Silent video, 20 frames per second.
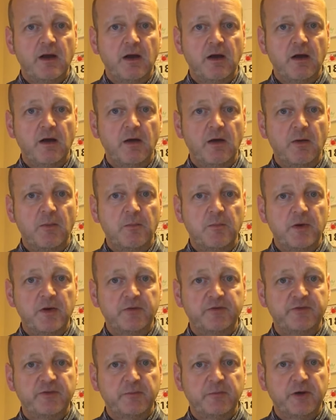um,
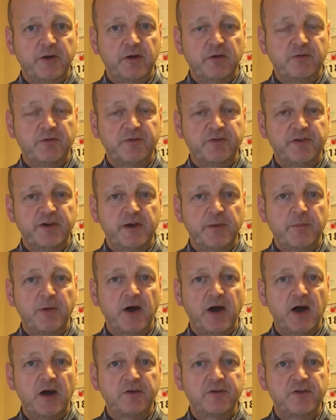of some of the offers in the
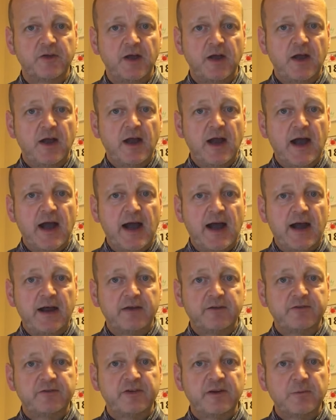past.
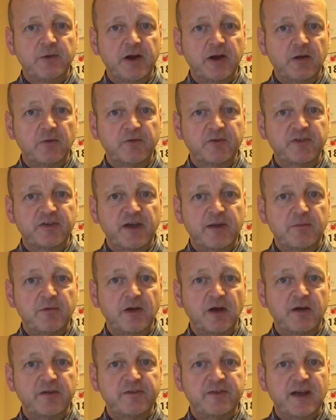And similarly along the same
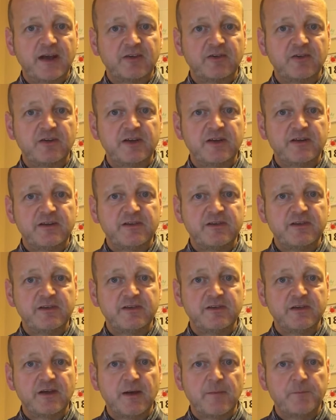lines, actually, this
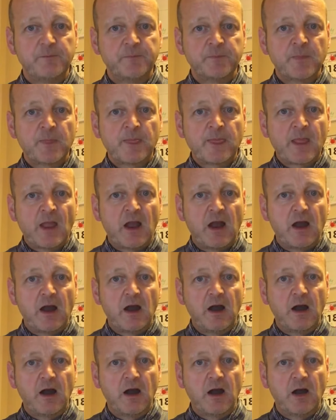is um,
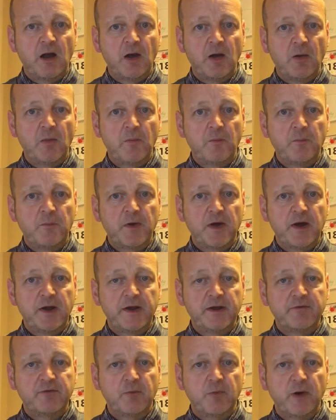um,
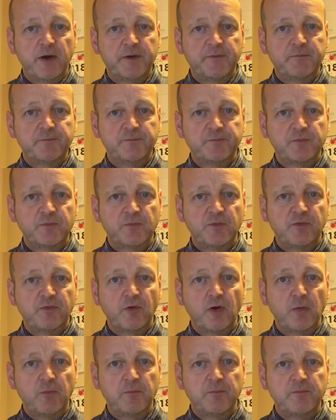another one
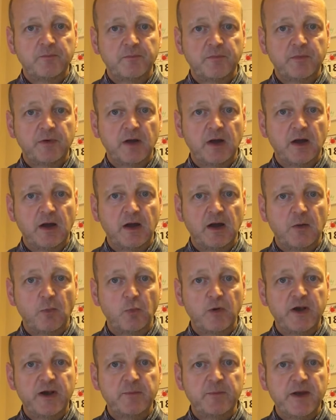from
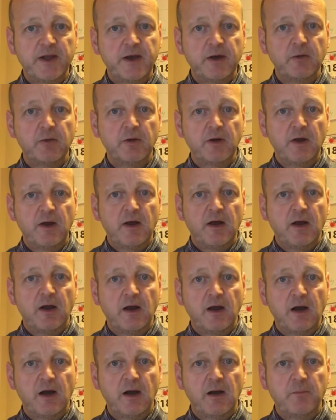uh, William Hill,
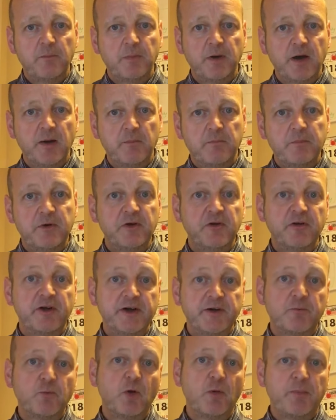uh, but
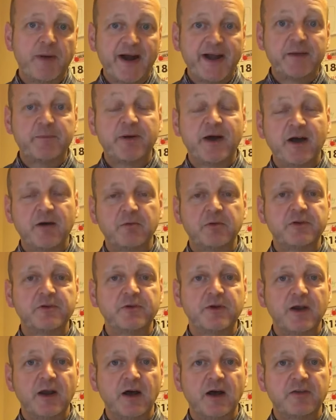mirroring what Paddy Power were
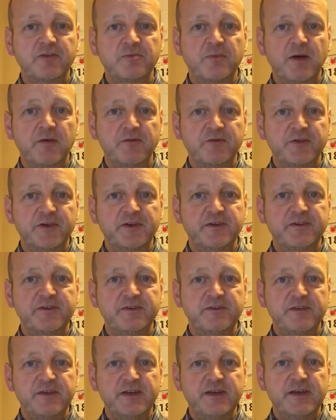doing last month, and this
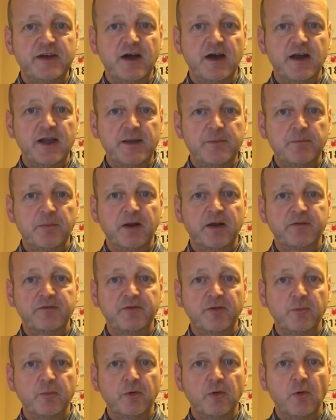is the uh, in-play
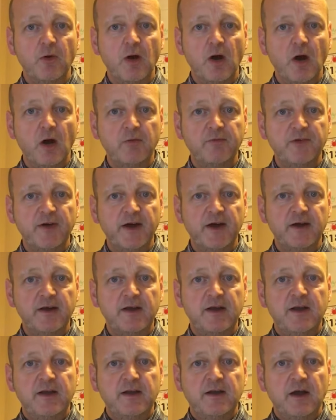football offer.
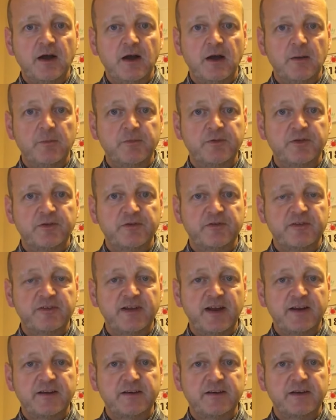Um, so it's a
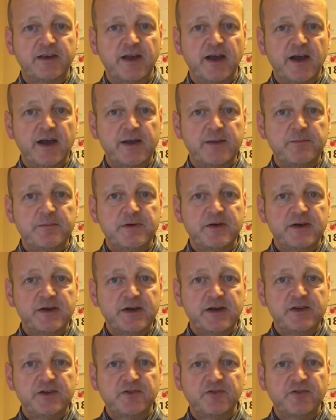selected game
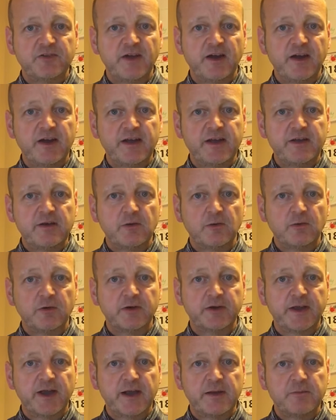each day, or
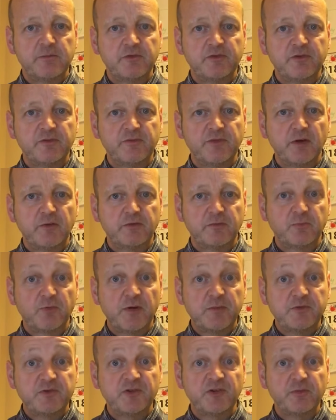a game which involves a
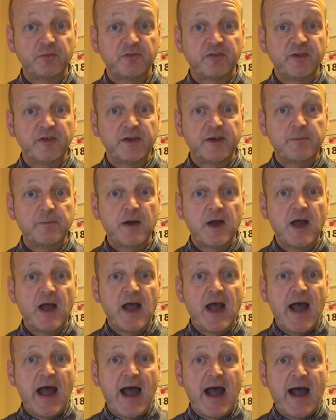premiership team,
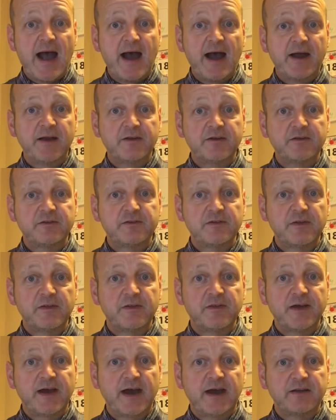and
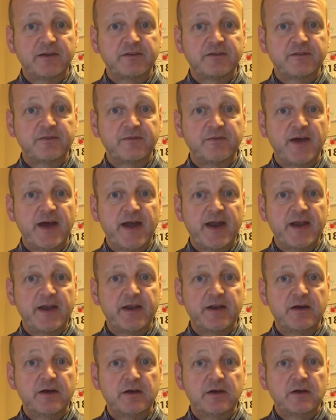that's
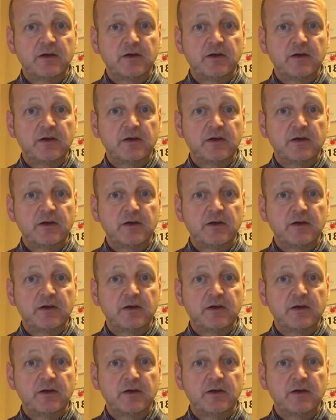then